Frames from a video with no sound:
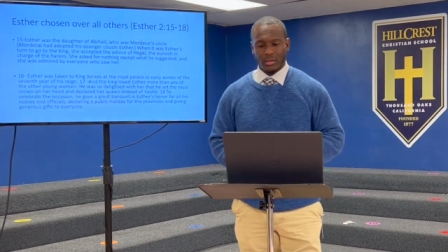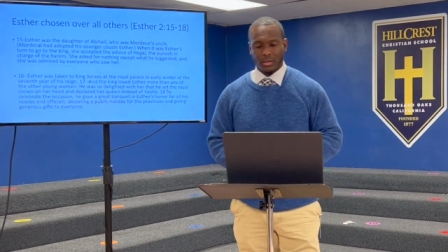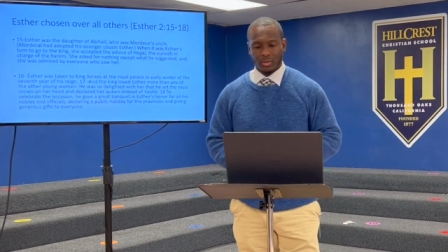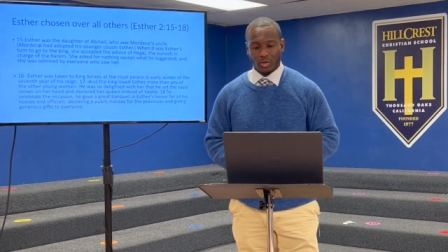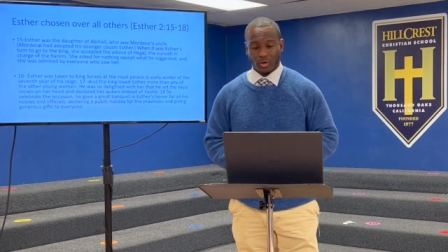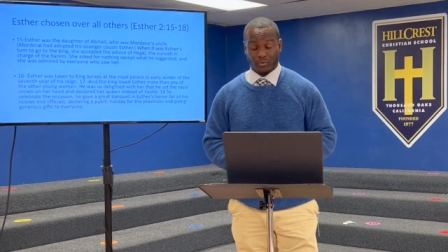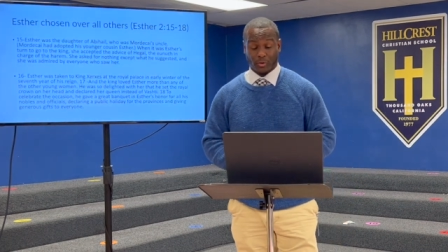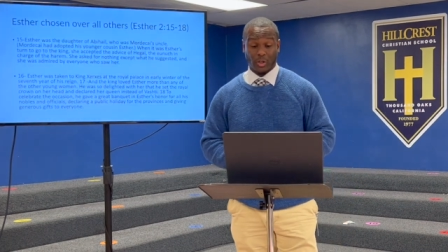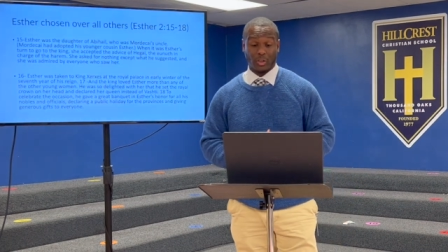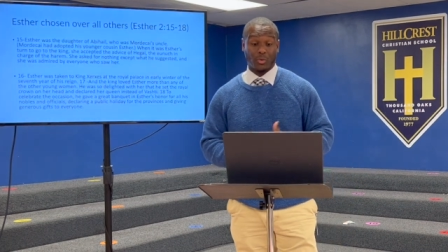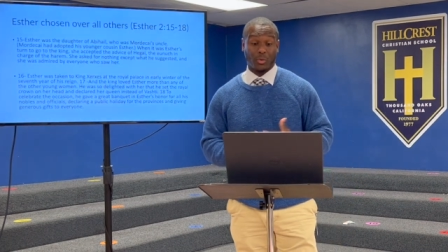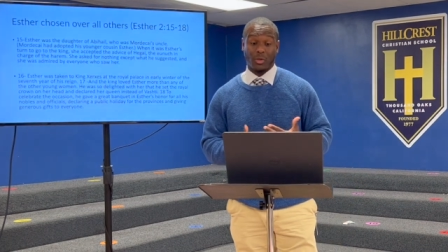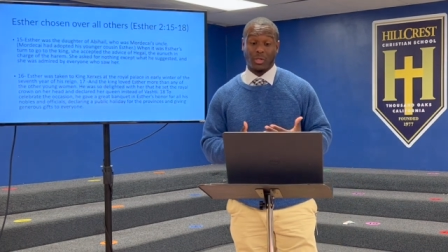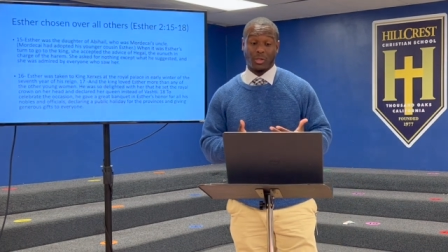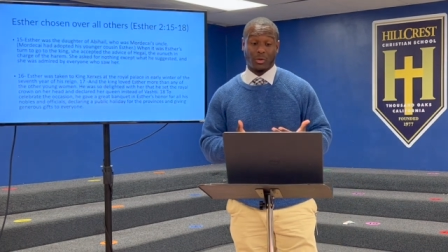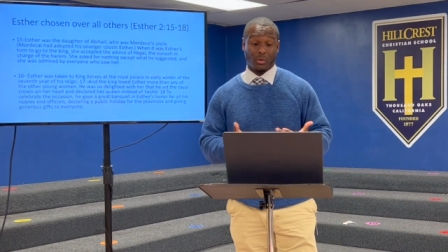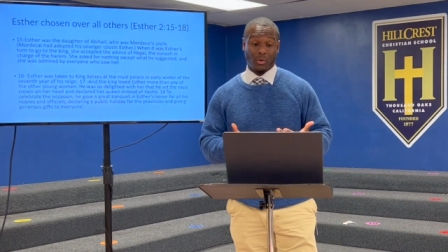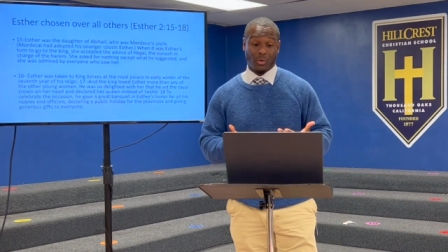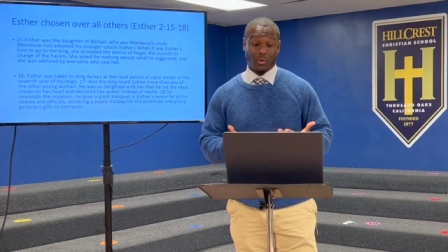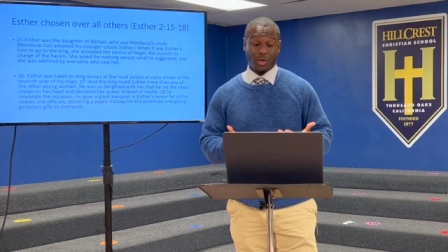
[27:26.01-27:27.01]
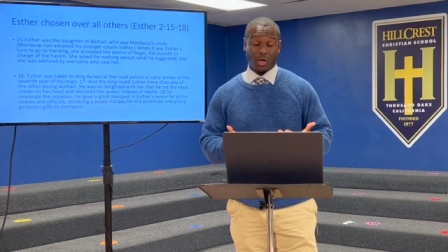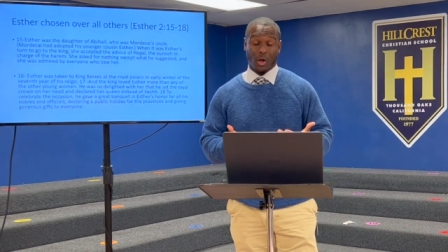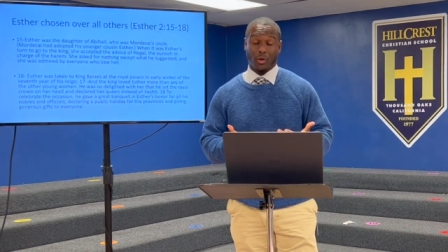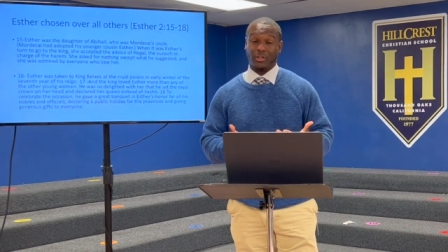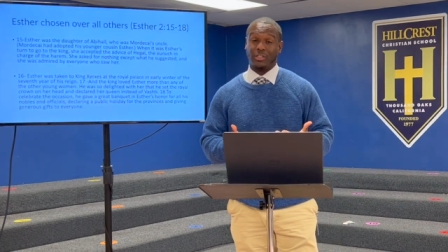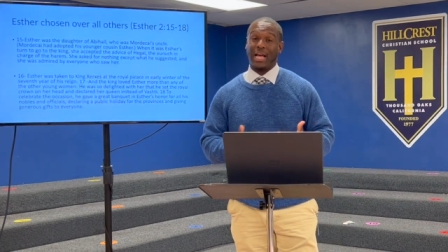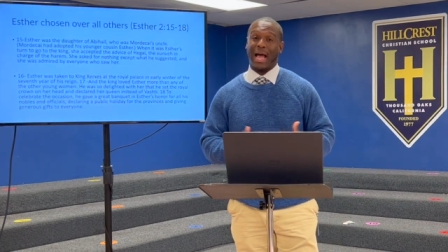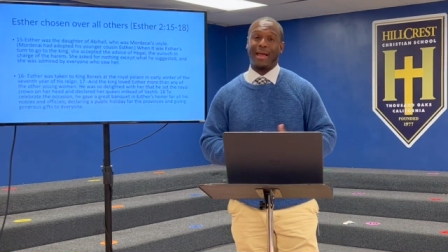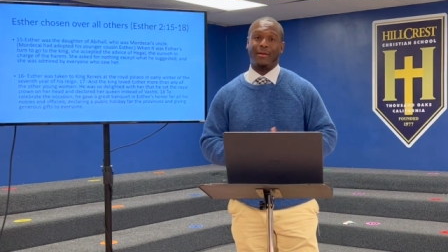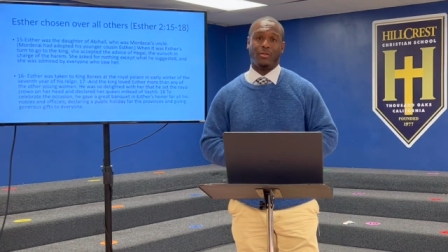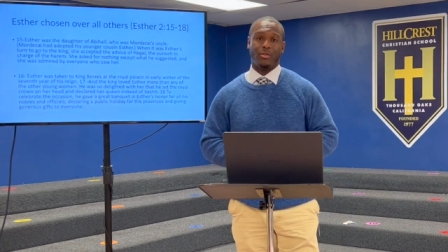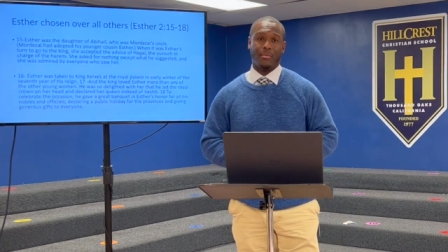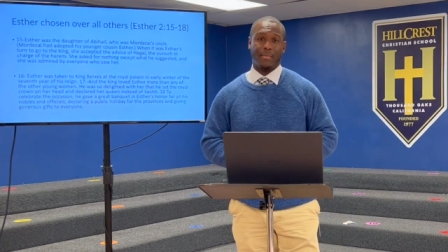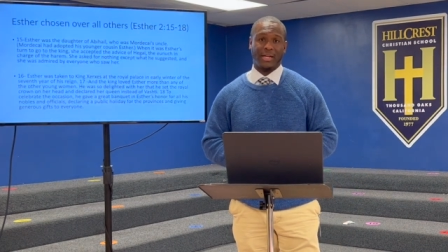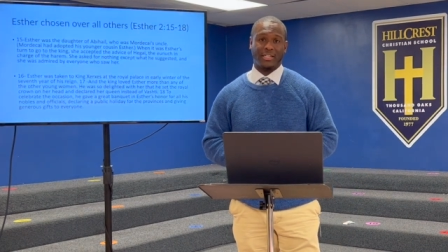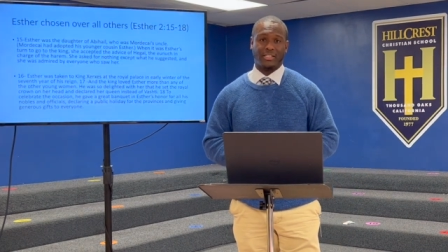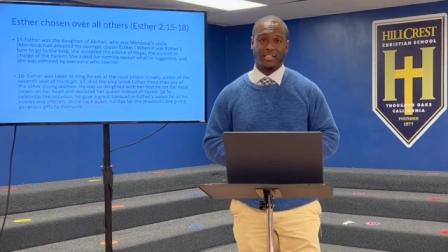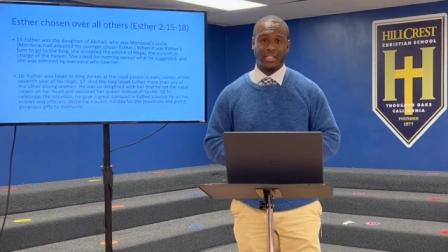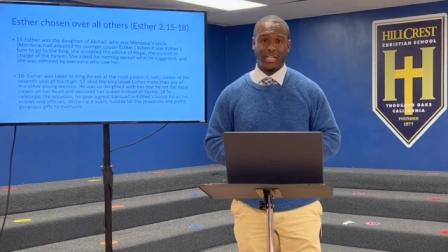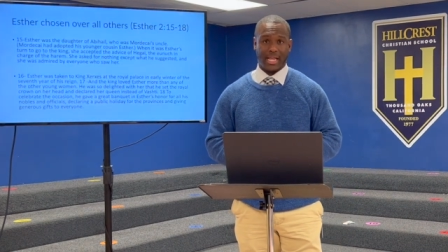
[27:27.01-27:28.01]
So first, we're gonna, you know, the title of the
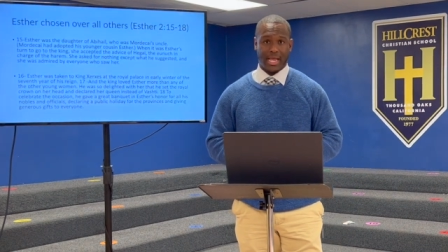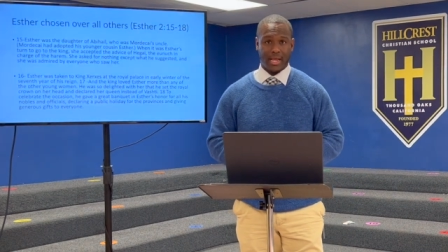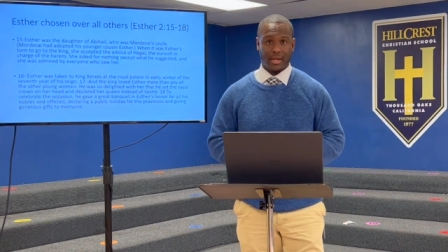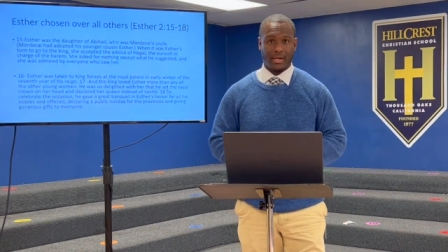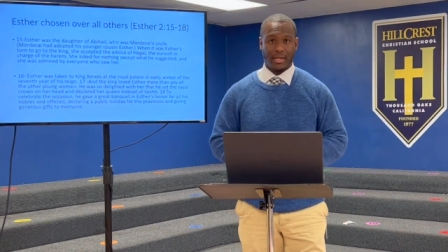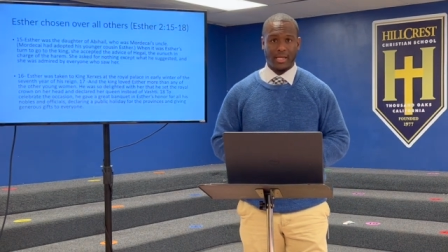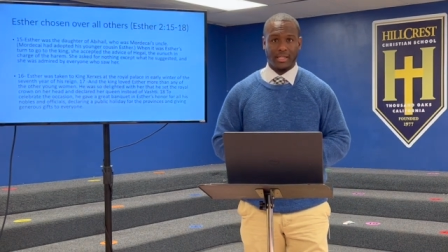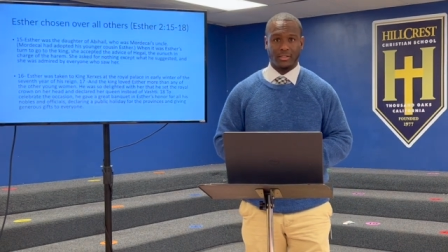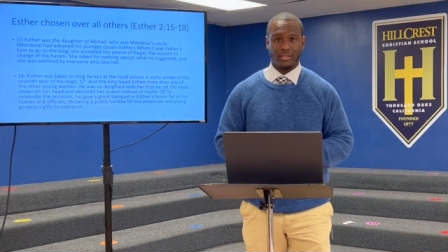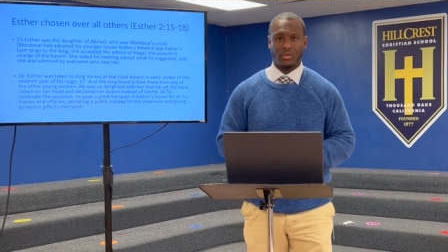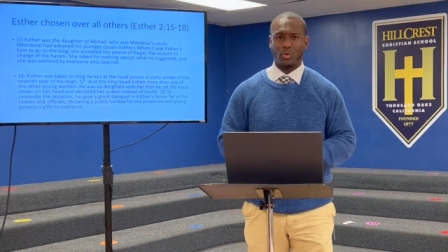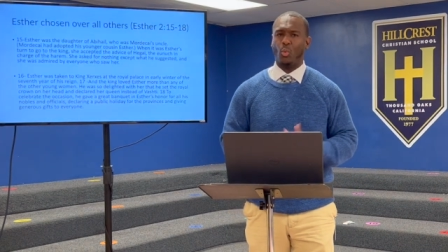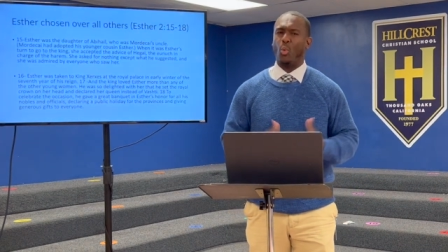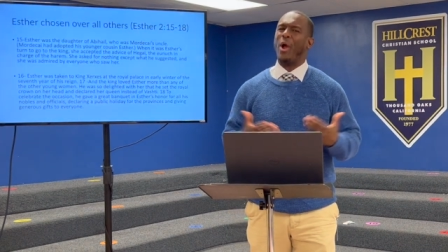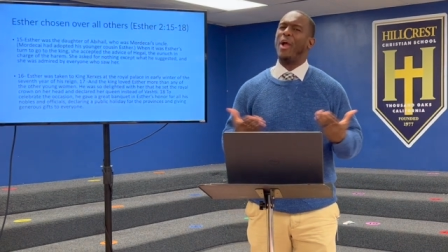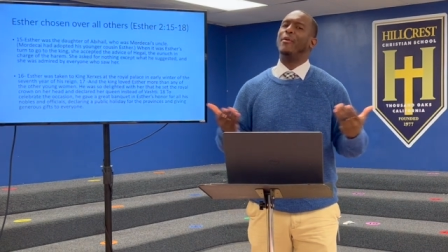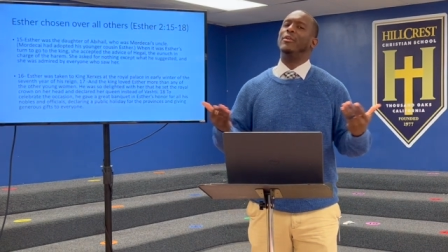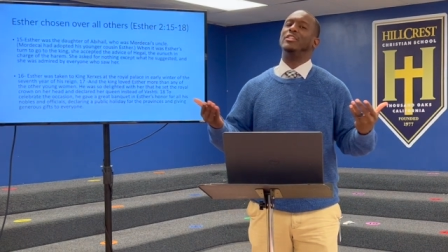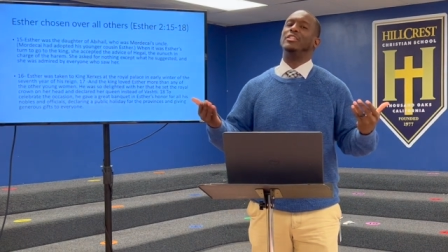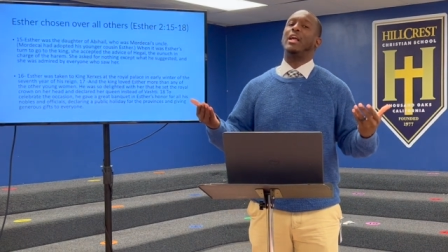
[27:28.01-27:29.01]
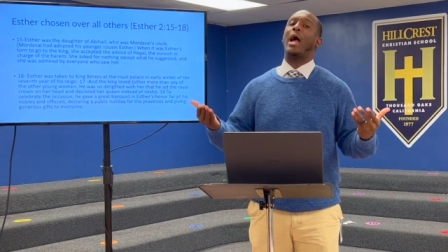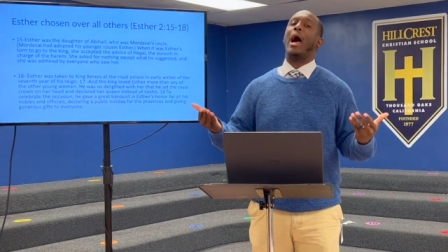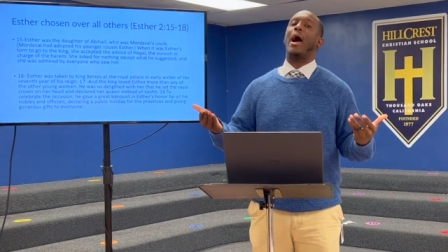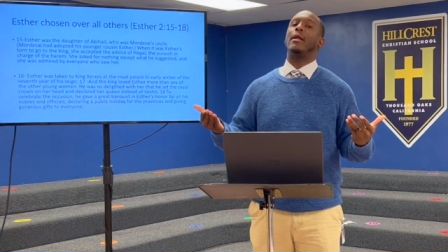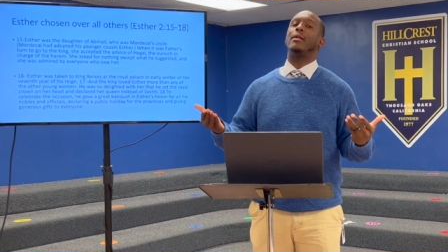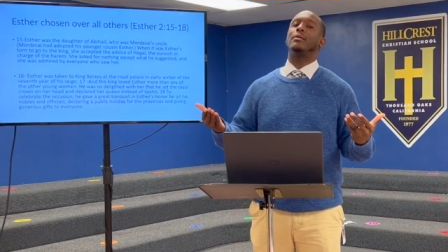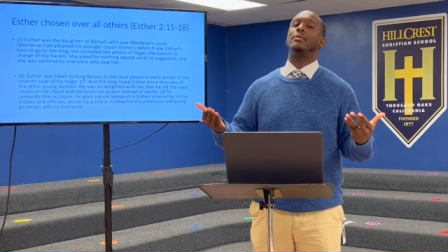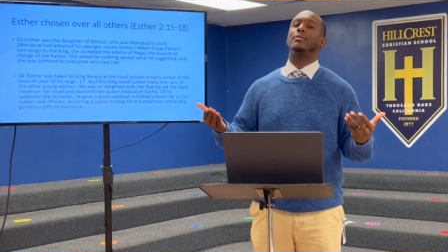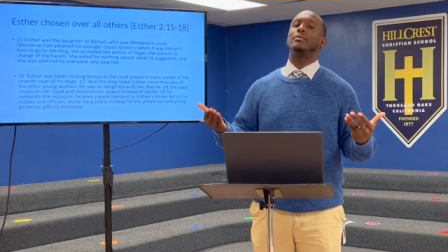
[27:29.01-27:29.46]
message again is "Where is God